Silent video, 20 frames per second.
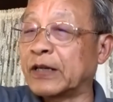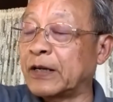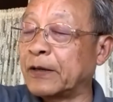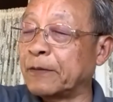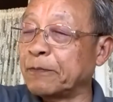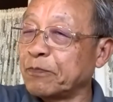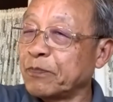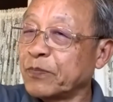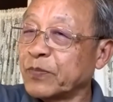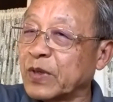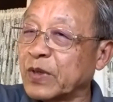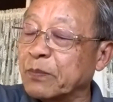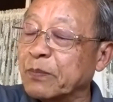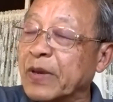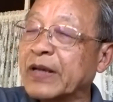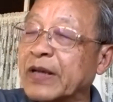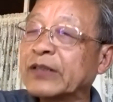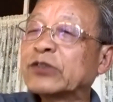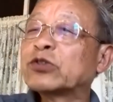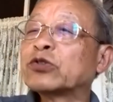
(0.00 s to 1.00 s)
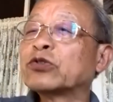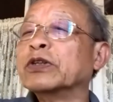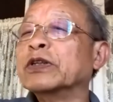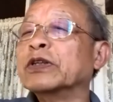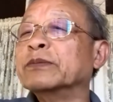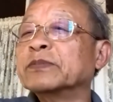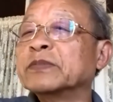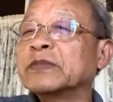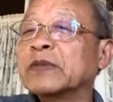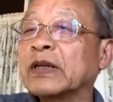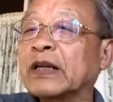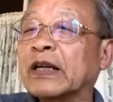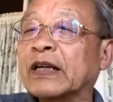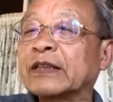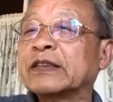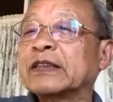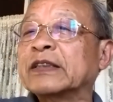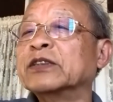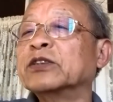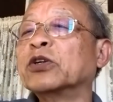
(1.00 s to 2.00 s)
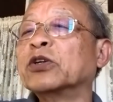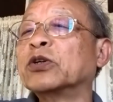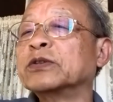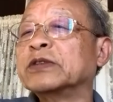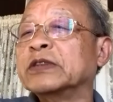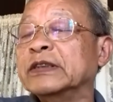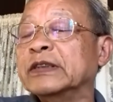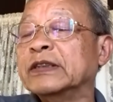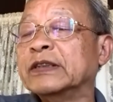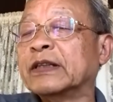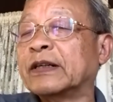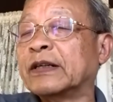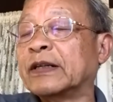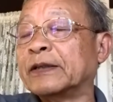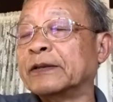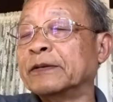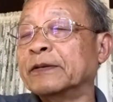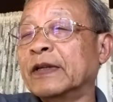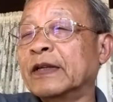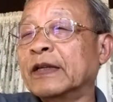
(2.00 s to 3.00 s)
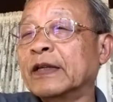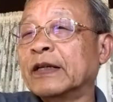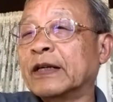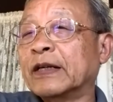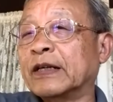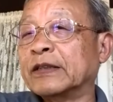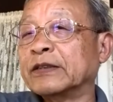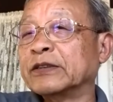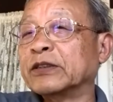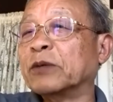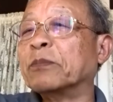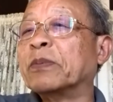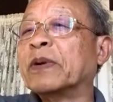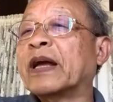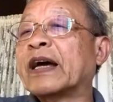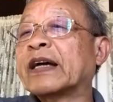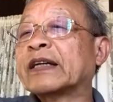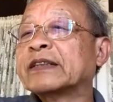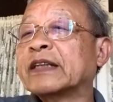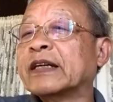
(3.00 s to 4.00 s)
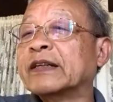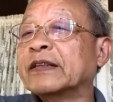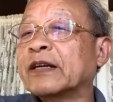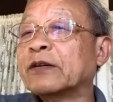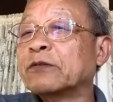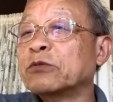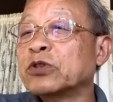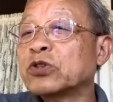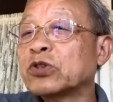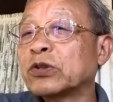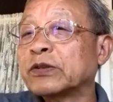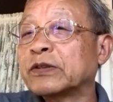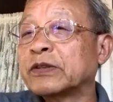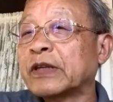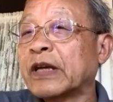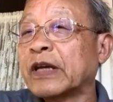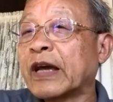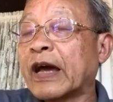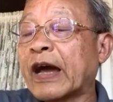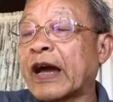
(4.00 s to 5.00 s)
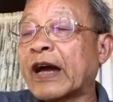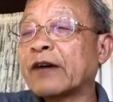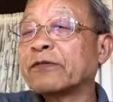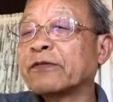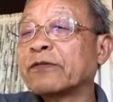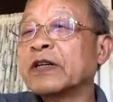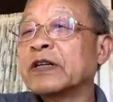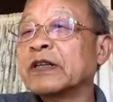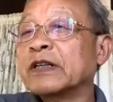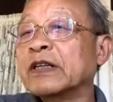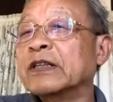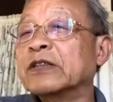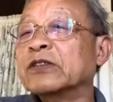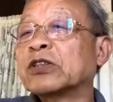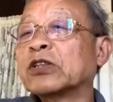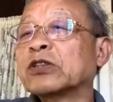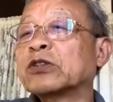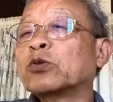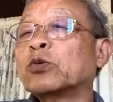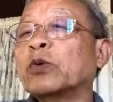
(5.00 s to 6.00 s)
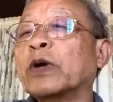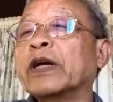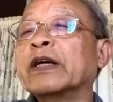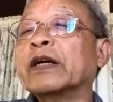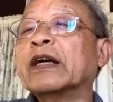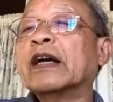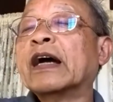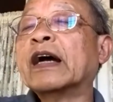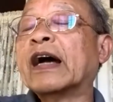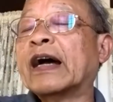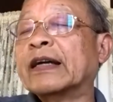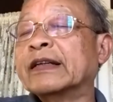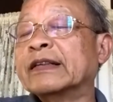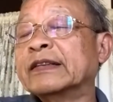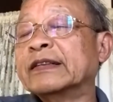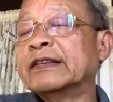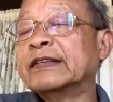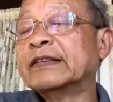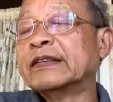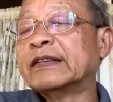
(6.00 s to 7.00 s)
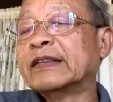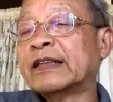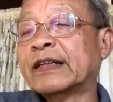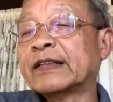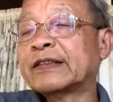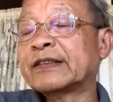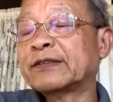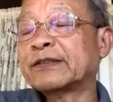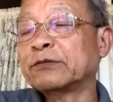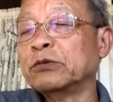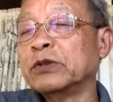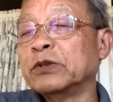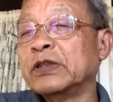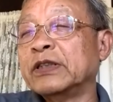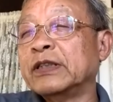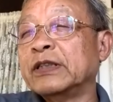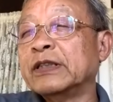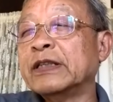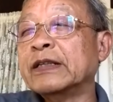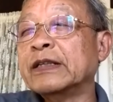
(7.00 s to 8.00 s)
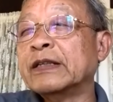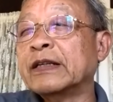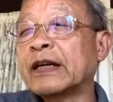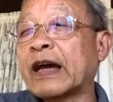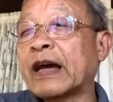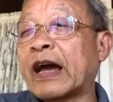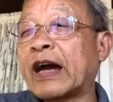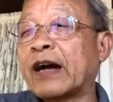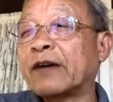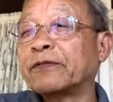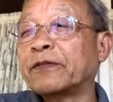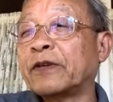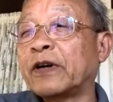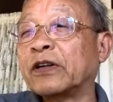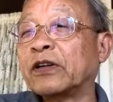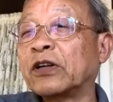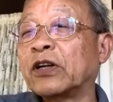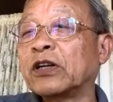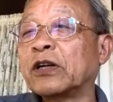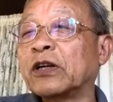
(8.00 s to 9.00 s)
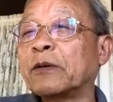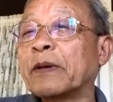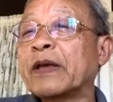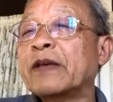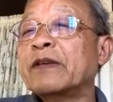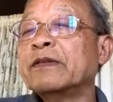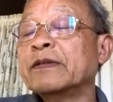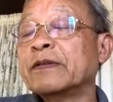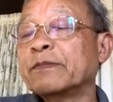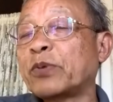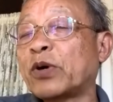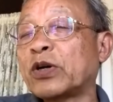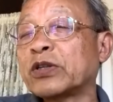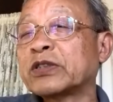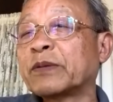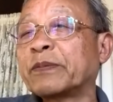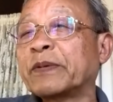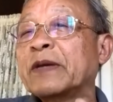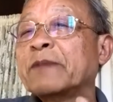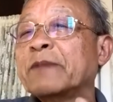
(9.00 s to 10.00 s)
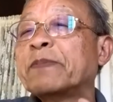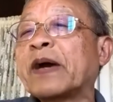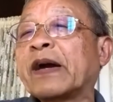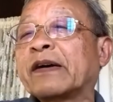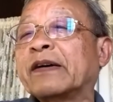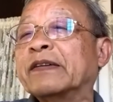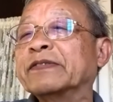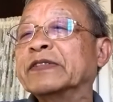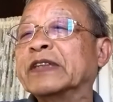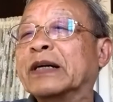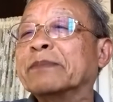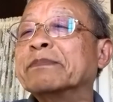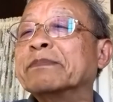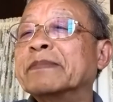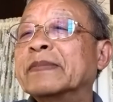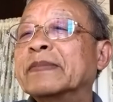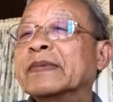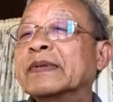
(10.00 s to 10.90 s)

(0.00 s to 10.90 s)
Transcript: the mainstream, the Latino, the uh, uh, the blacks, and then we should have in such way unless we have a lot of in, positive impact of them.